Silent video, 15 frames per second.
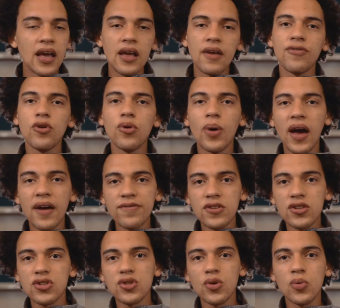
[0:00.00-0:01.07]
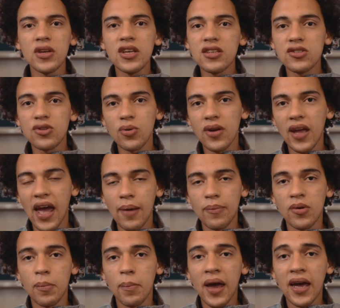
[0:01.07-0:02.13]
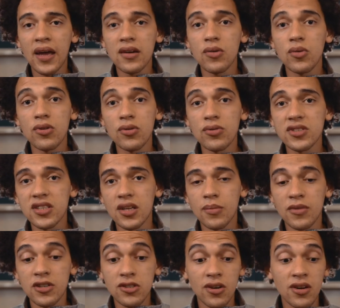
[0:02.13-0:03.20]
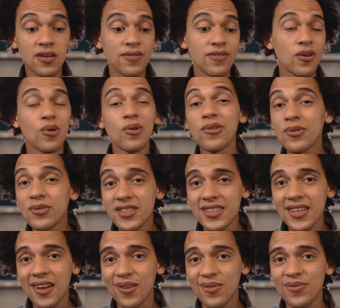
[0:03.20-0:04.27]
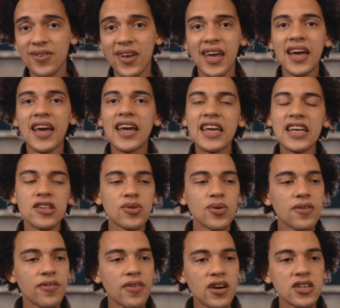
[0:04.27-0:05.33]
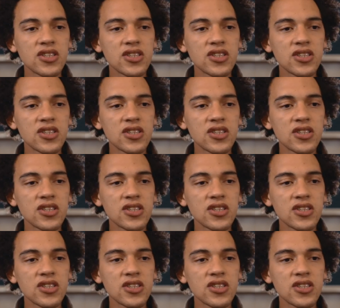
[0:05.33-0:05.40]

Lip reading: if you have to squeeze your cameraman or your cinematographer or yourself into a very